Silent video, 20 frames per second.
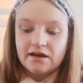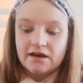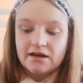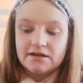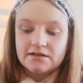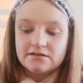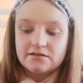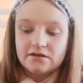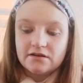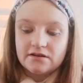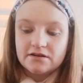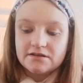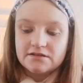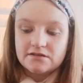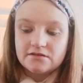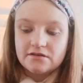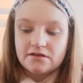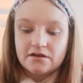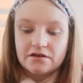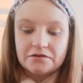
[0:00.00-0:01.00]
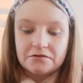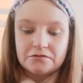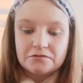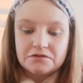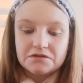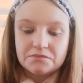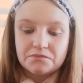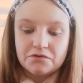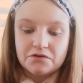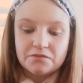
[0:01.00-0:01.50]
At its heart is a girl who
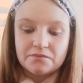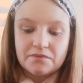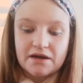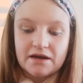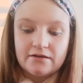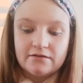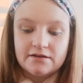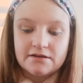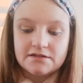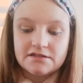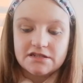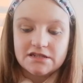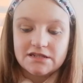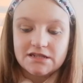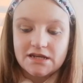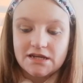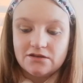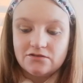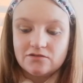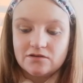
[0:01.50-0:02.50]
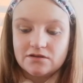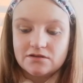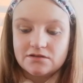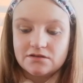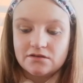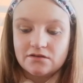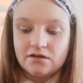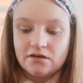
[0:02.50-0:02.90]
is both powerless and dangerous.